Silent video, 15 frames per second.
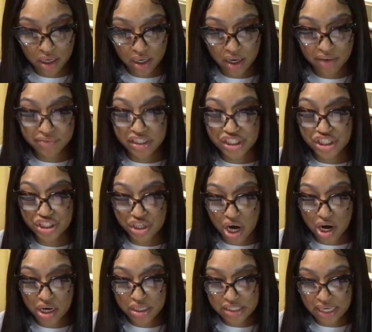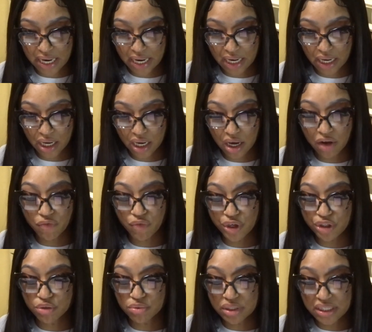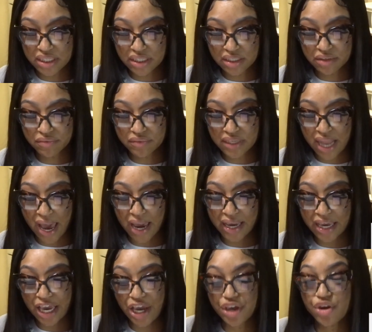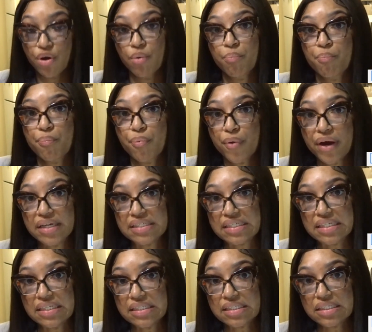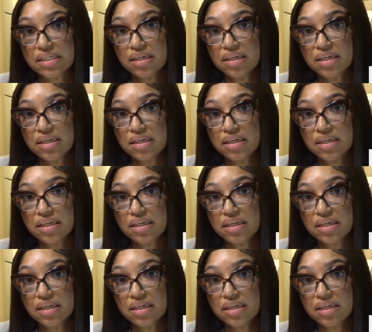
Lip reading: of the start date of when you lived like in your present